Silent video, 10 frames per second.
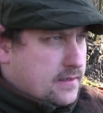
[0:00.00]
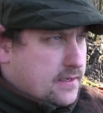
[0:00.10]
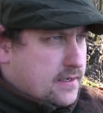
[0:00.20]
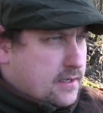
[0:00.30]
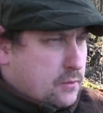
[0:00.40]

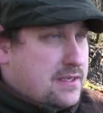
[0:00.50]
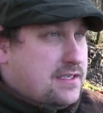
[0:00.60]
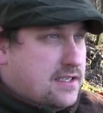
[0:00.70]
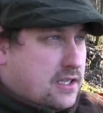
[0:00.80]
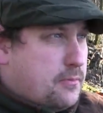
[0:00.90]
The
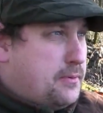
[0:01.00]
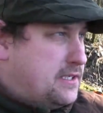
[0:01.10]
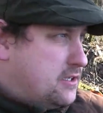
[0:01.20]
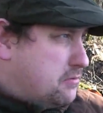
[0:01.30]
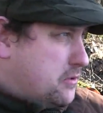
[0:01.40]
wind's still up,
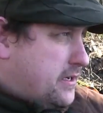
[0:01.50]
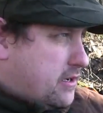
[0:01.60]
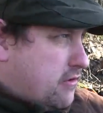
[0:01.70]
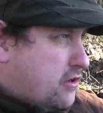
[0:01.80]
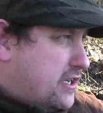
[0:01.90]
it's still blowing
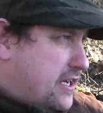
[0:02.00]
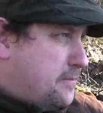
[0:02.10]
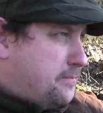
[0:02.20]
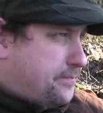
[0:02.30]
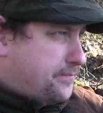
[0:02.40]
across
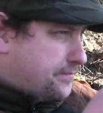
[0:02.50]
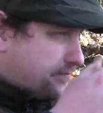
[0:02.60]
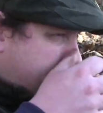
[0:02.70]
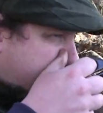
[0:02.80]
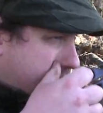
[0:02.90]
here.
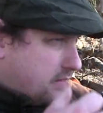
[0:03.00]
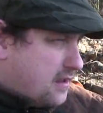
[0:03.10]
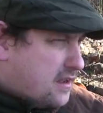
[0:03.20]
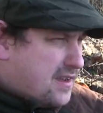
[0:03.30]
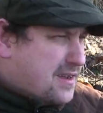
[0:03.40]

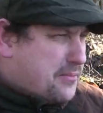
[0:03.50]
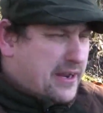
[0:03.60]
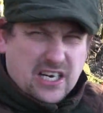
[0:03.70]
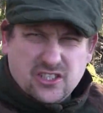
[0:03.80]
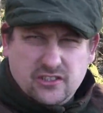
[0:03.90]
But
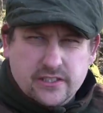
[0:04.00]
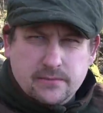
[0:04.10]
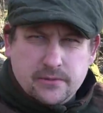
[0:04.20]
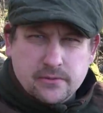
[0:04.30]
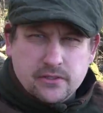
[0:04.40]
the action
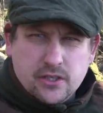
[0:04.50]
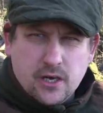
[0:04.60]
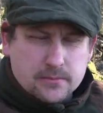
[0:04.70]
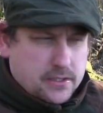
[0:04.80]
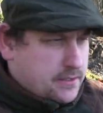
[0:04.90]
seems to have
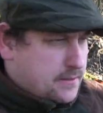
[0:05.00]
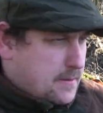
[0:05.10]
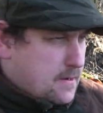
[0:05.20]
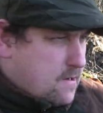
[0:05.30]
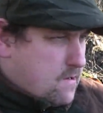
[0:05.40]
stopped.
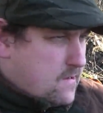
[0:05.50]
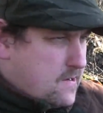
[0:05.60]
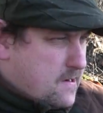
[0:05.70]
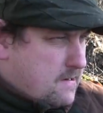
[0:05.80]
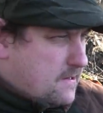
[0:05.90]

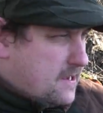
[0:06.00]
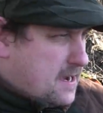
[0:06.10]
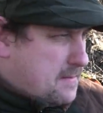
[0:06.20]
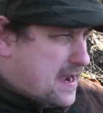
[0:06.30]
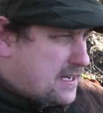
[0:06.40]
Now I think
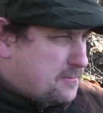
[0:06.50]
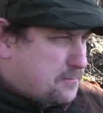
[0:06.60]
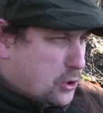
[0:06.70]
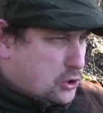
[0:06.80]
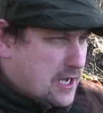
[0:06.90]
I might
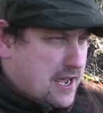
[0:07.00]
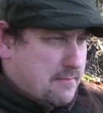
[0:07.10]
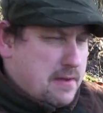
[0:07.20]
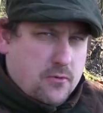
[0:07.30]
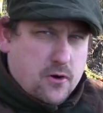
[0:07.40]
just put
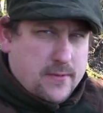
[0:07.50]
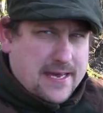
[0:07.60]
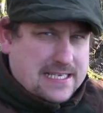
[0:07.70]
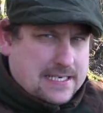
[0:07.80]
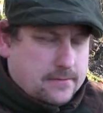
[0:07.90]
a bit more
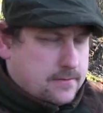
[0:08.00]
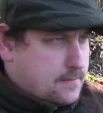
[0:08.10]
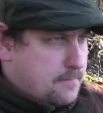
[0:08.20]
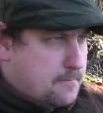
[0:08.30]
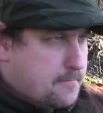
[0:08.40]
bait out.
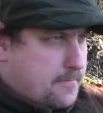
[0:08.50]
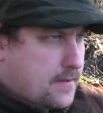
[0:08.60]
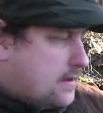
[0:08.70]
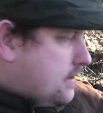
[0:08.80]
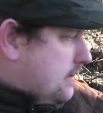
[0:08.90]

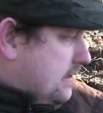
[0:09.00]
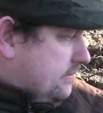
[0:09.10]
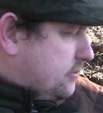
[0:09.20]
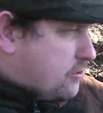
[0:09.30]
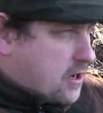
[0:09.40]

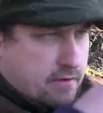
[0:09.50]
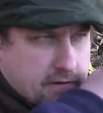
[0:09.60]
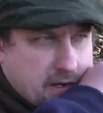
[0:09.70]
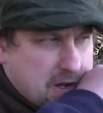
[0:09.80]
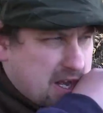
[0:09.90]
Still got
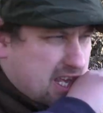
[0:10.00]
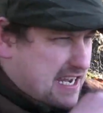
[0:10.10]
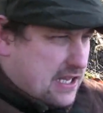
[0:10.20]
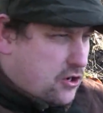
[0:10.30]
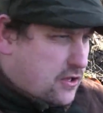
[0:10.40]
another
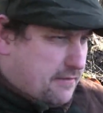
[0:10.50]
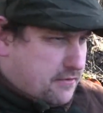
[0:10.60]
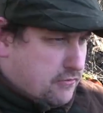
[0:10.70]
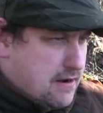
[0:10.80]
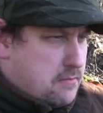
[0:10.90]
kilo
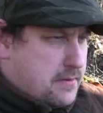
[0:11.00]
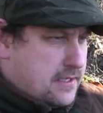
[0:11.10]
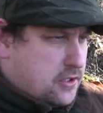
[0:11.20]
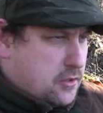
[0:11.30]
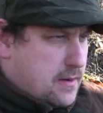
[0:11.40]
left of ground
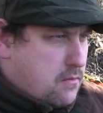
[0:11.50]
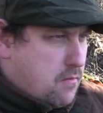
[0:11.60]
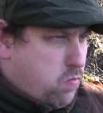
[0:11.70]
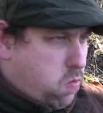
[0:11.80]
bait to go out.